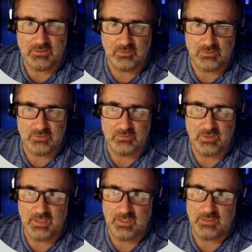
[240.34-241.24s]
your
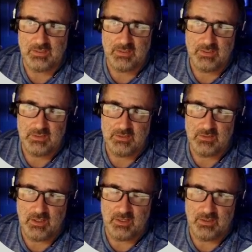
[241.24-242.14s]
toolhead.
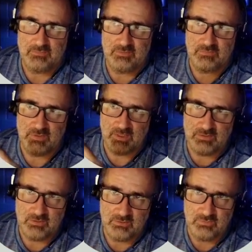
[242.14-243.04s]
If you've got the
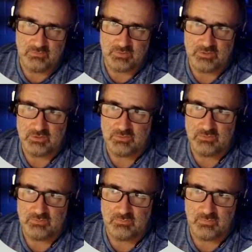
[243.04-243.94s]
new
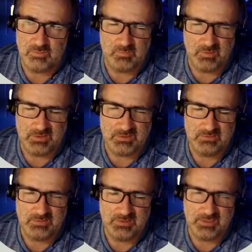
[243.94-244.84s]
version
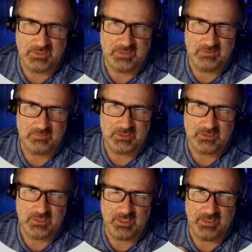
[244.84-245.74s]
1.2, I think it is,
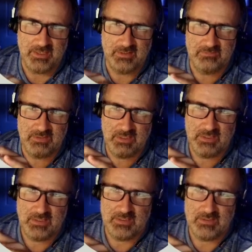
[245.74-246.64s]
which I have,
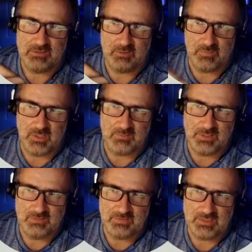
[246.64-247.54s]
you'll probably
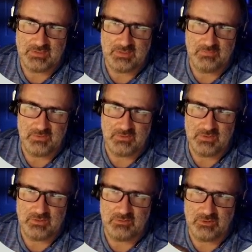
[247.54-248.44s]
have an
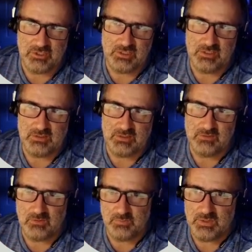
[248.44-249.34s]

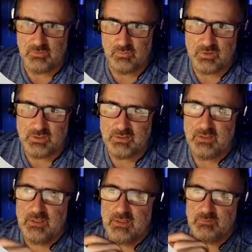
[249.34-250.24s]
STM32G0B1,
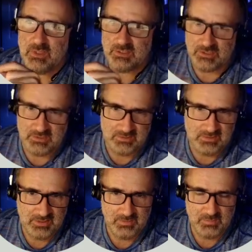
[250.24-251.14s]
but just
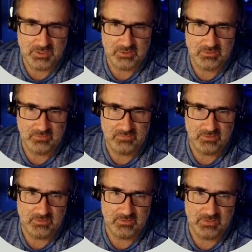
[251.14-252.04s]
take a picture of
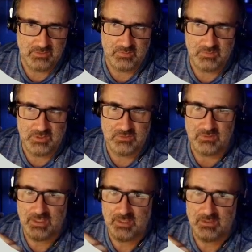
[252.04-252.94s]
your EBB
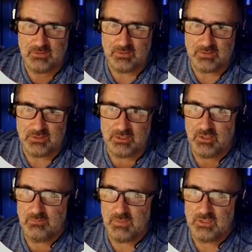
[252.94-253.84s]
toolhead, look at the
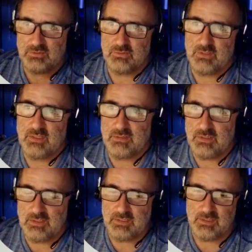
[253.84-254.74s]
chip, make sure that
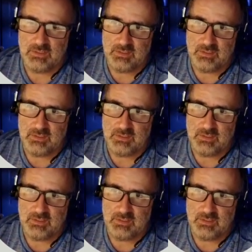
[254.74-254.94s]
the